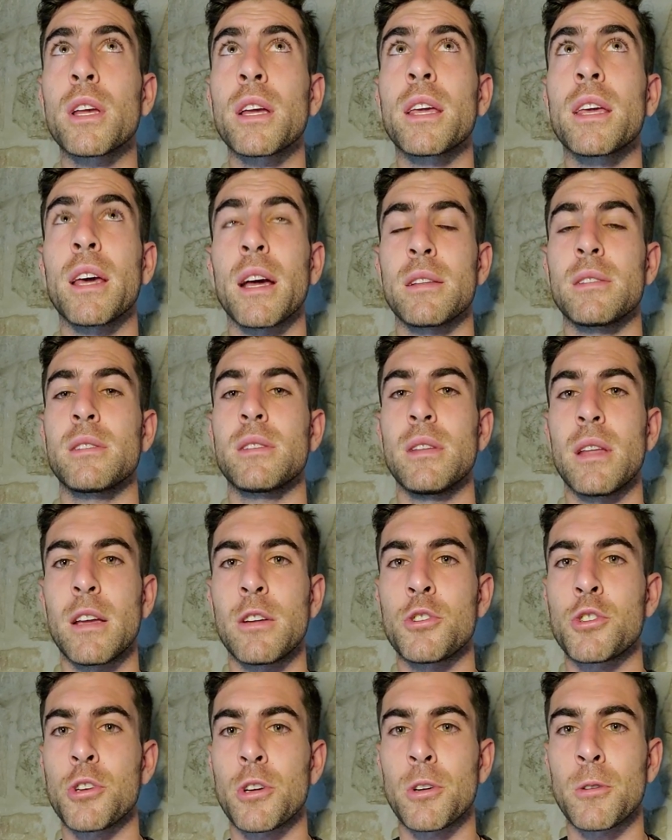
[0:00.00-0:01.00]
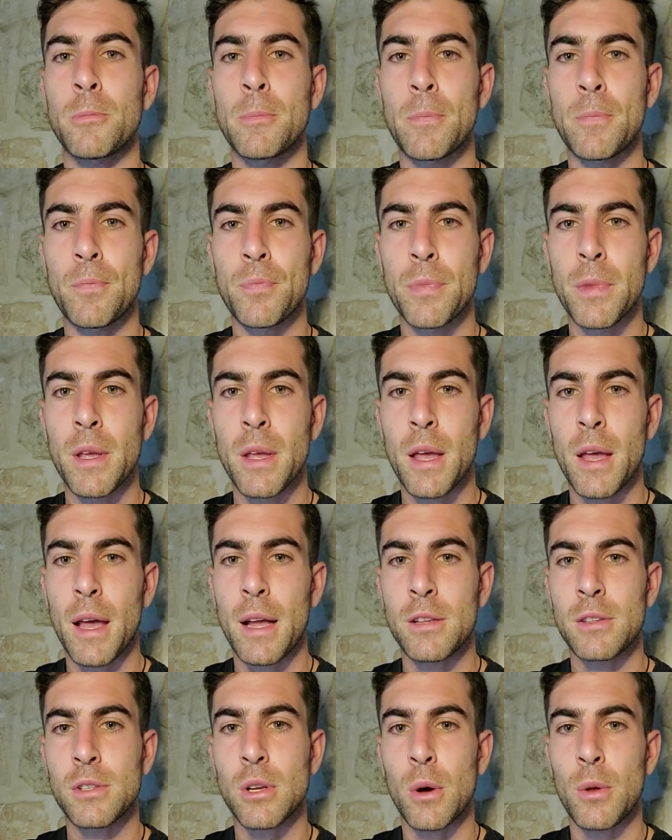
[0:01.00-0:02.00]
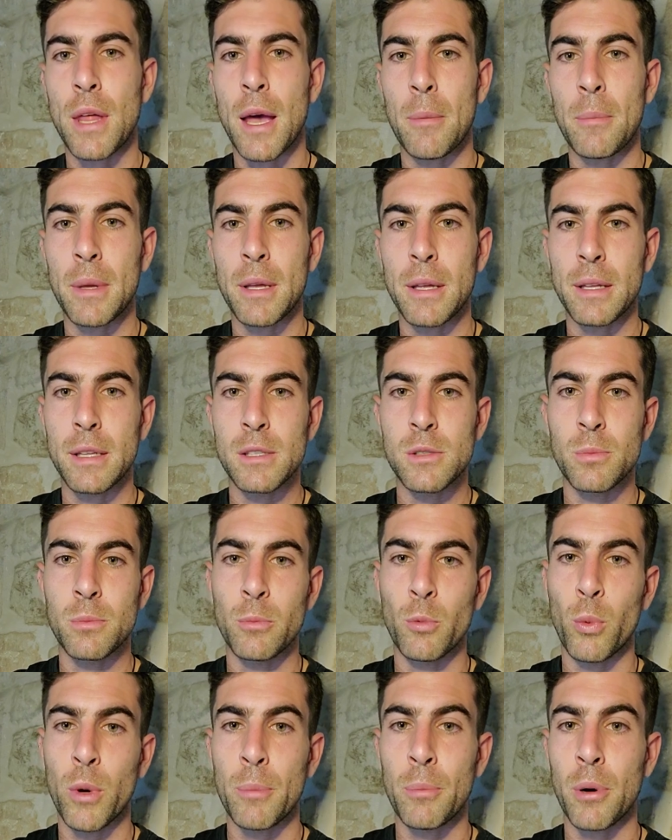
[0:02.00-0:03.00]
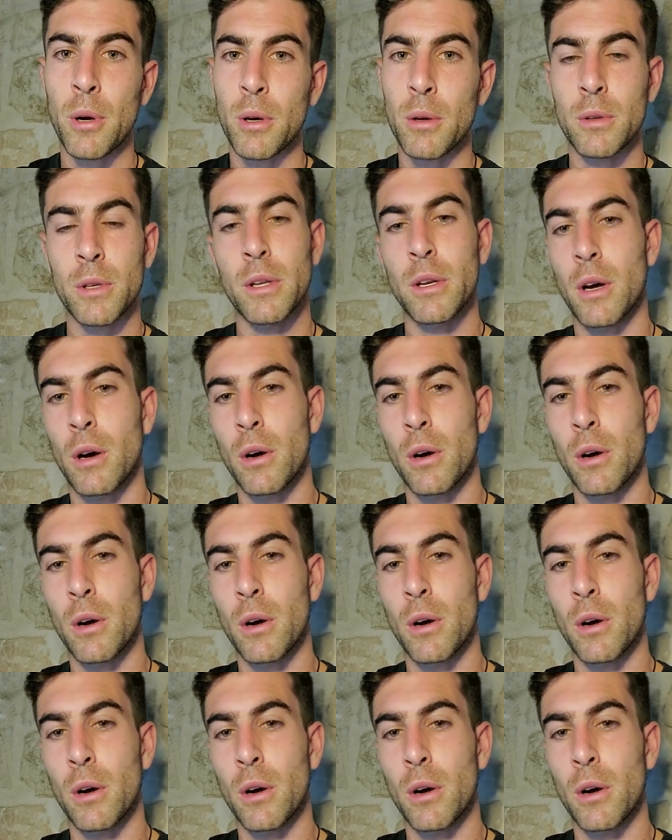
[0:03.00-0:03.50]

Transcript: against nature. And so that means we put,